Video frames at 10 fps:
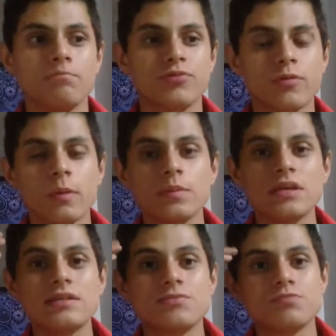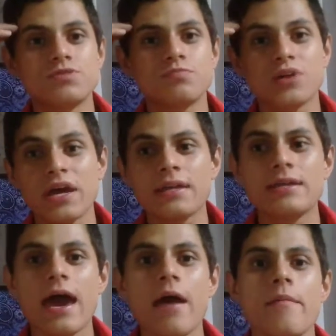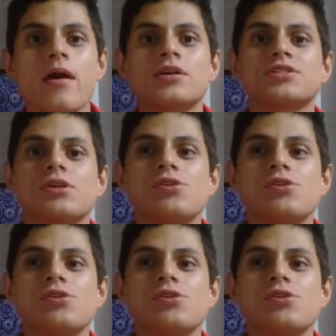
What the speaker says: probably brain damage,